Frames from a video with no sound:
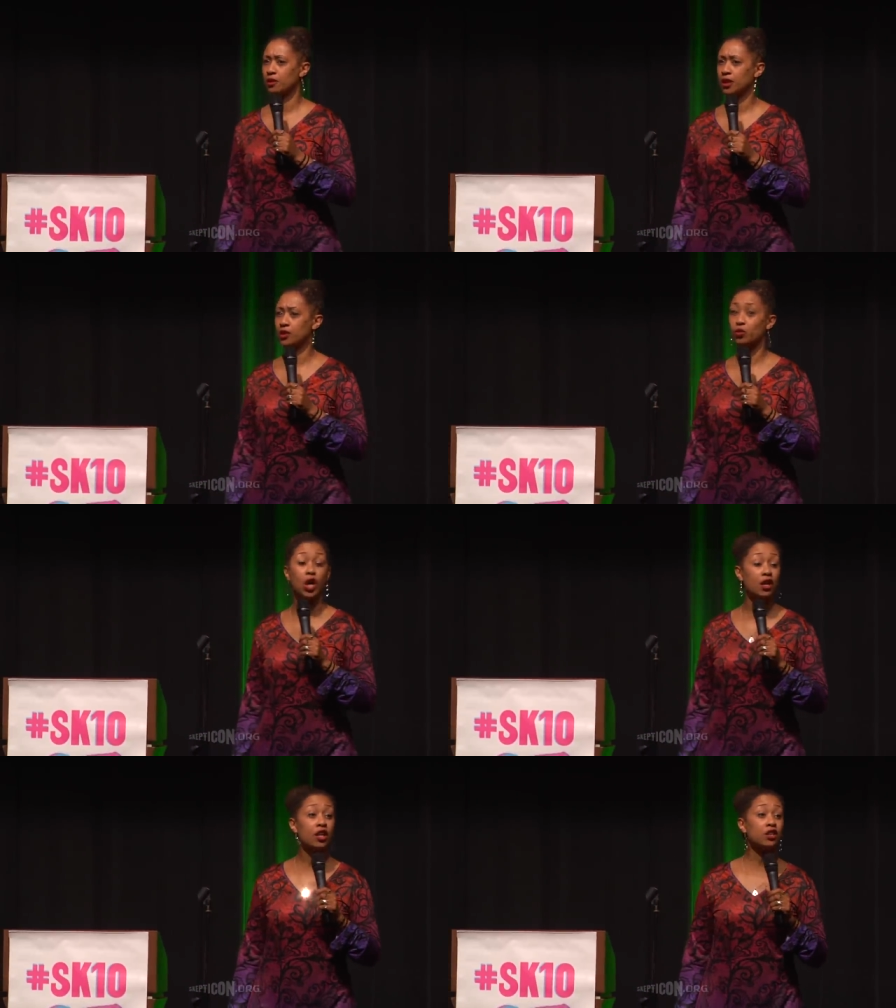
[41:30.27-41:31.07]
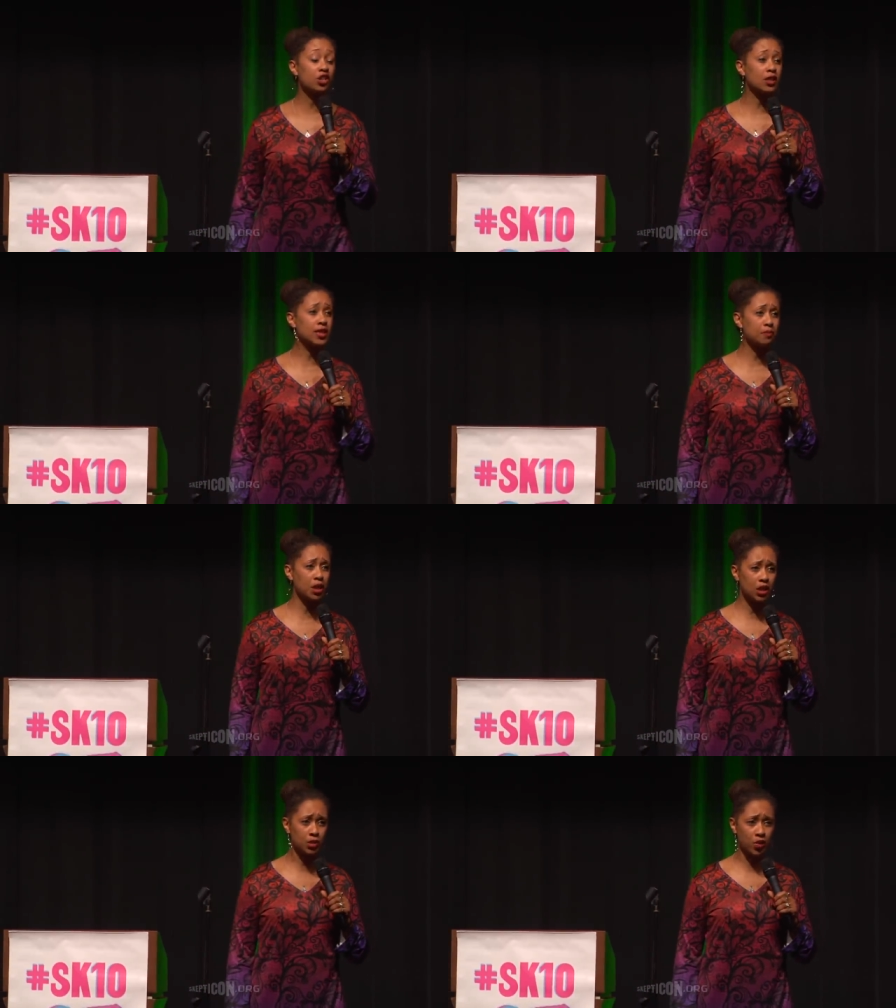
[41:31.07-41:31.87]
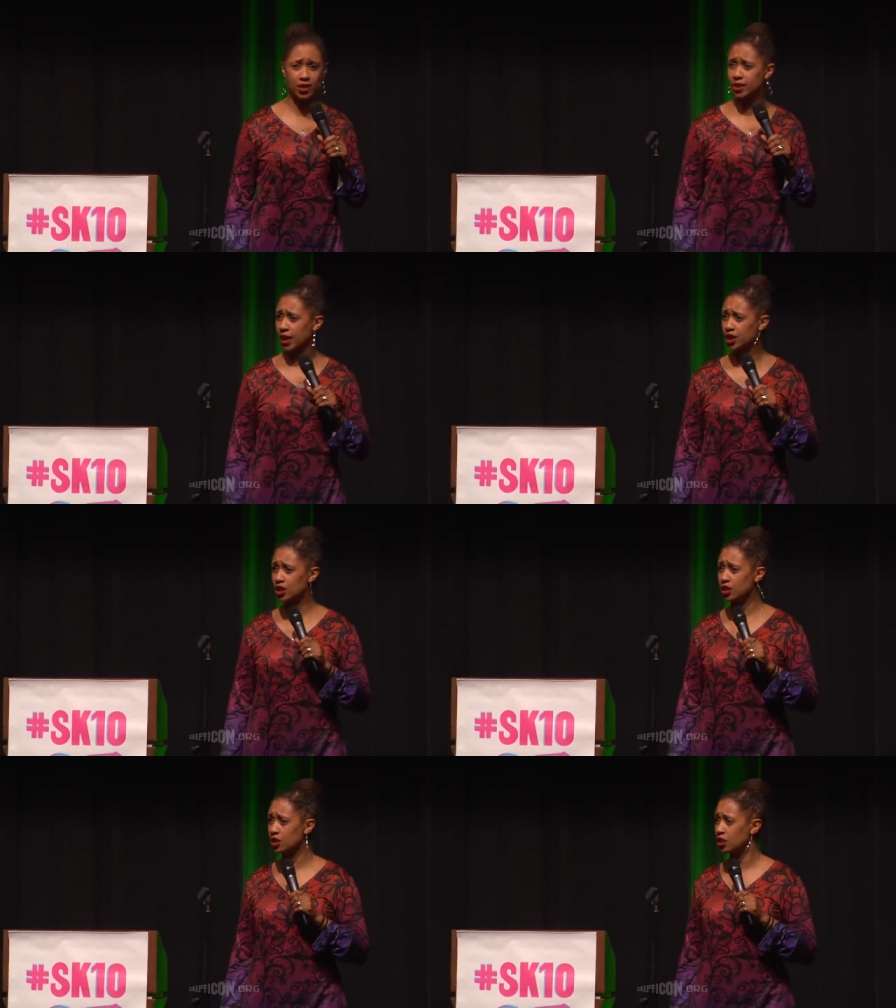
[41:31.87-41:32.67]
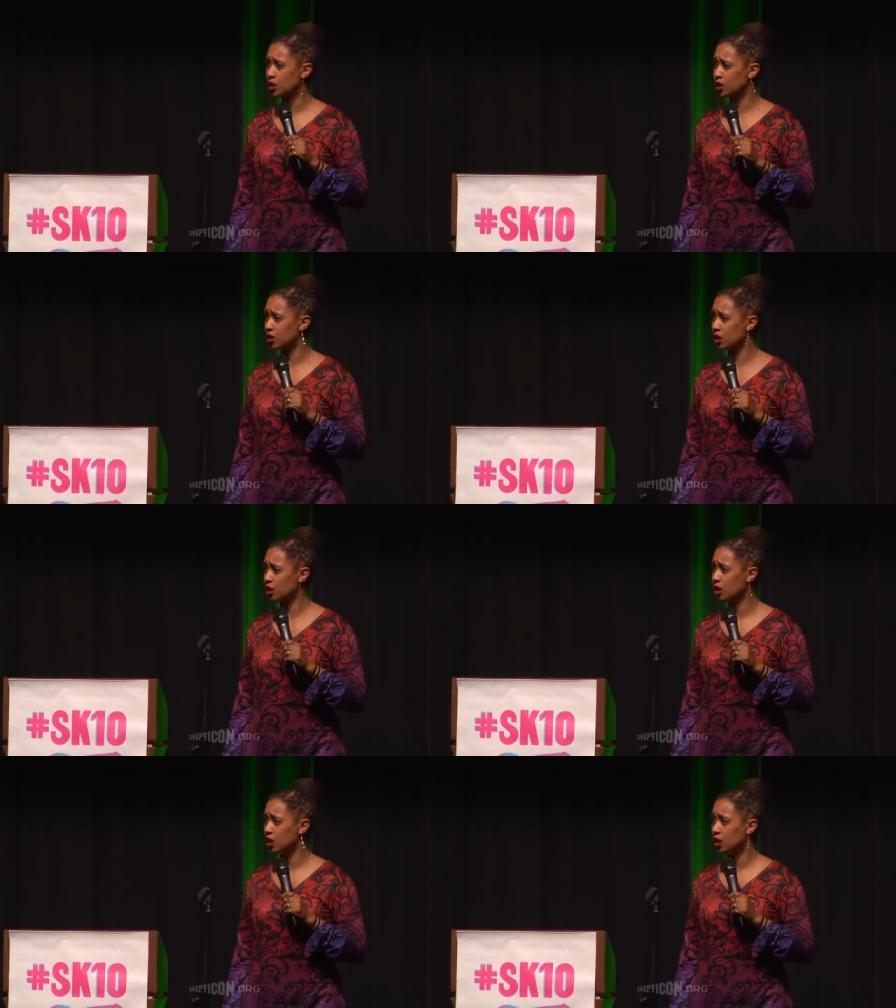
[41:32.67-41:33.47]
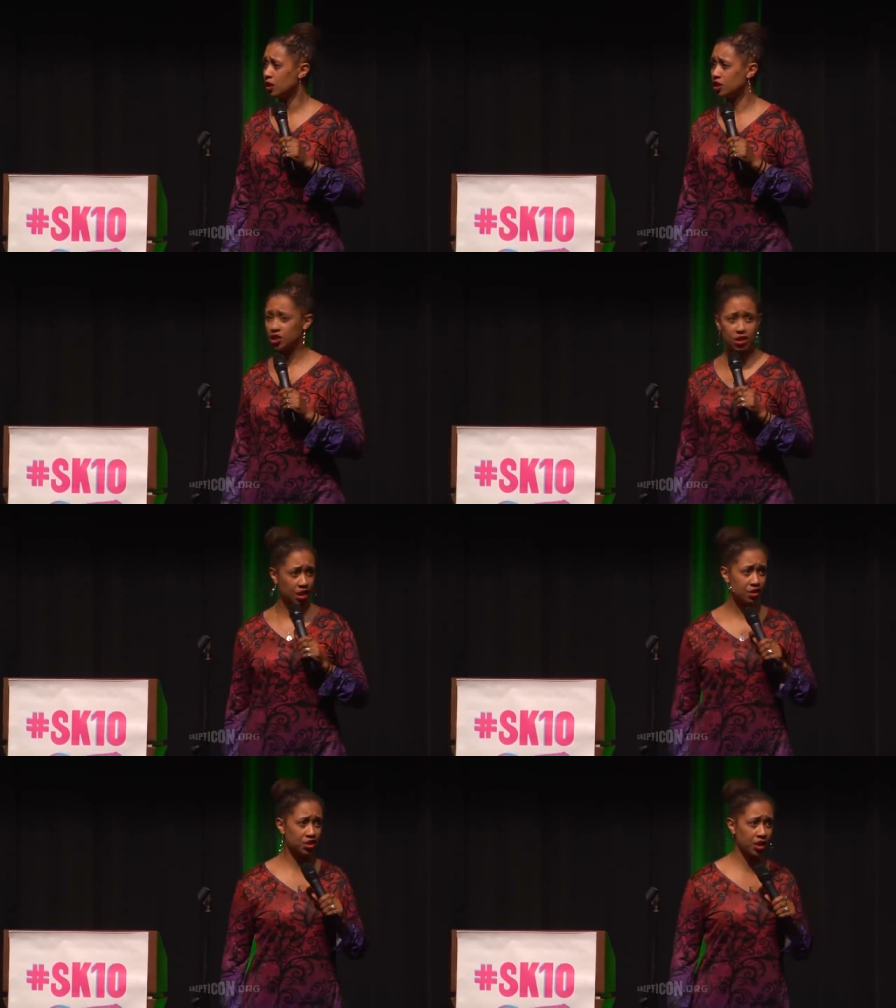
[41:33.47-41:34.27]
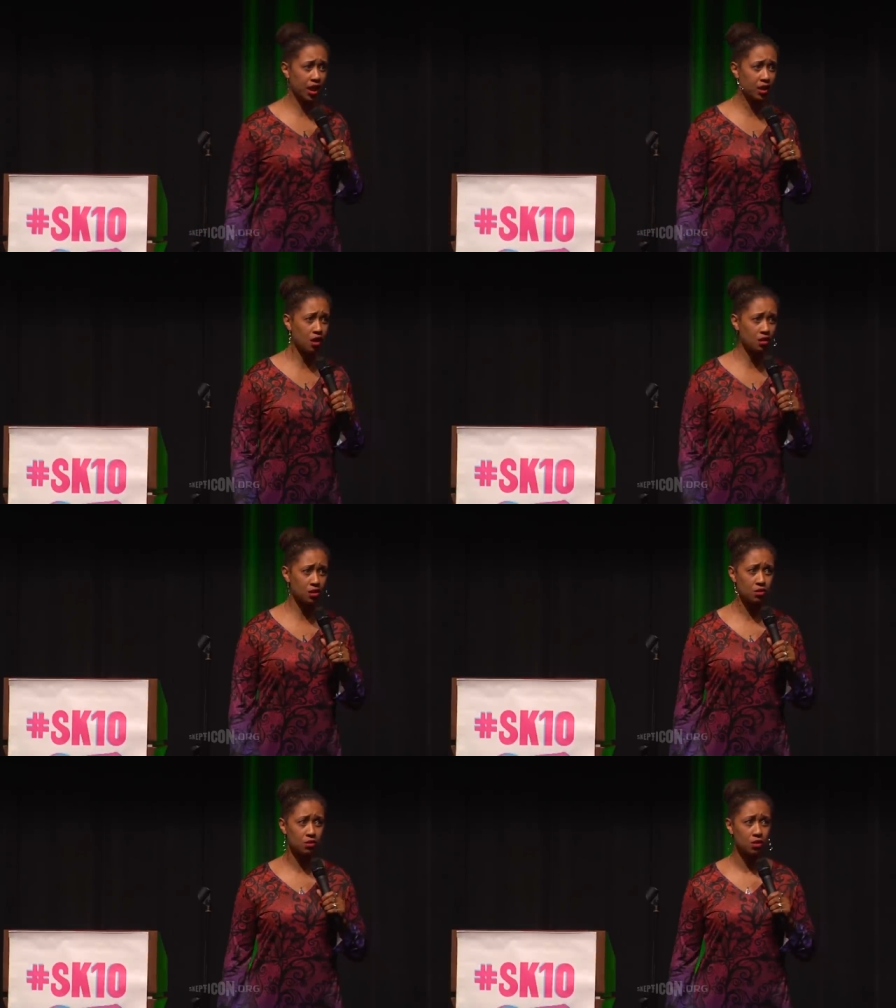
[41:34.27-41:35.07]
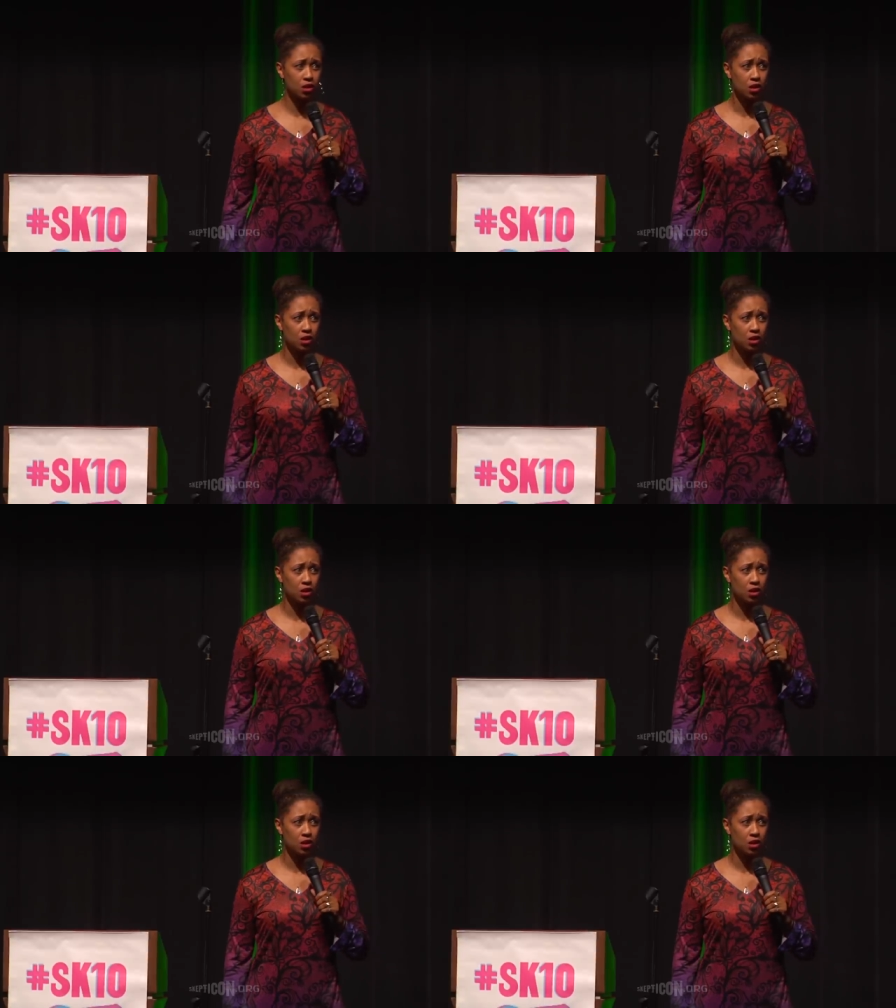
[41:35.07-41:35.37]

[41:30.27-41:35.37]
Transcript: Right? We all here, did y'all see Mika's presentation? Did y'all? Did she scare the shit out of y'all too?